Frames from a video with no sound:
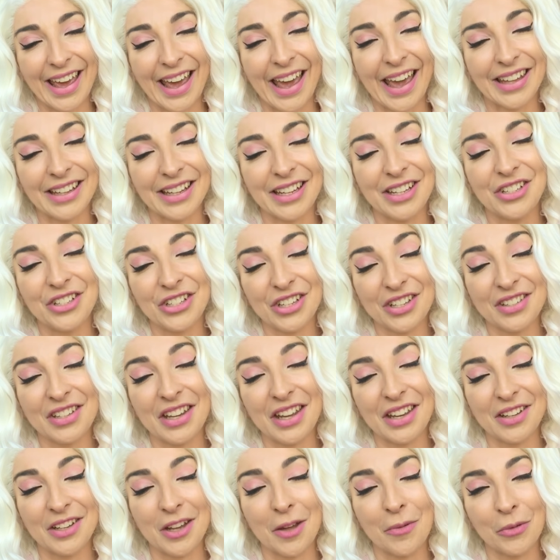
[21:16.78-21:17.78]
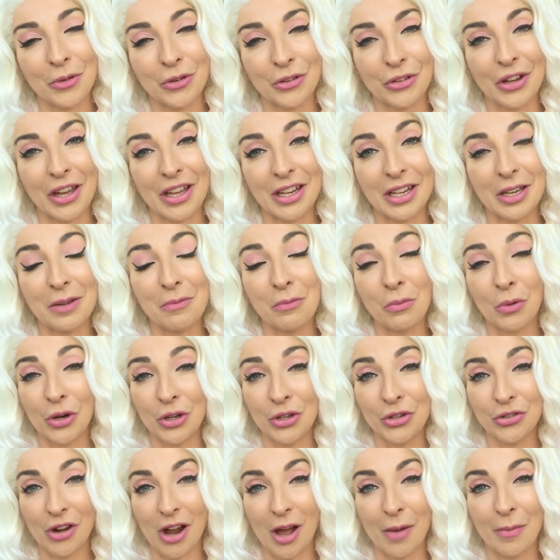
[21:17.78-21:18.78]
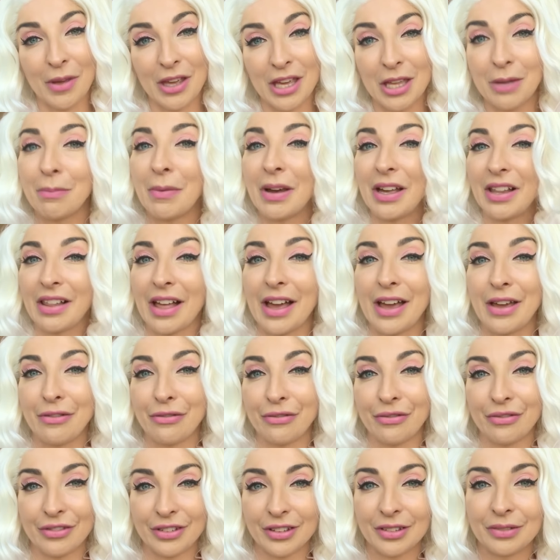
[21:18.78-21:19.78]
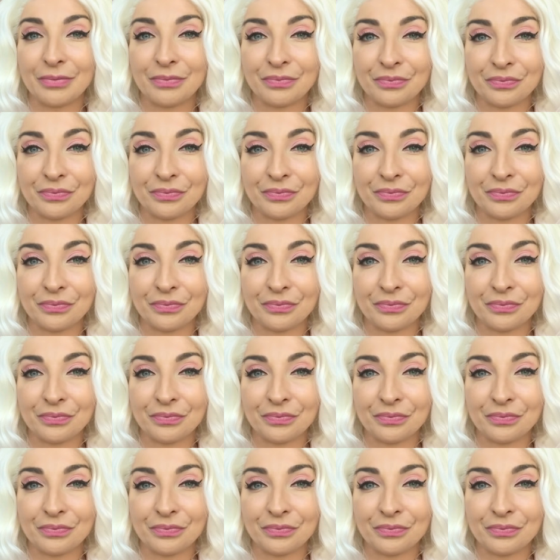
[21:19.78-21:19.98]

And I just end up creating more drama in my life.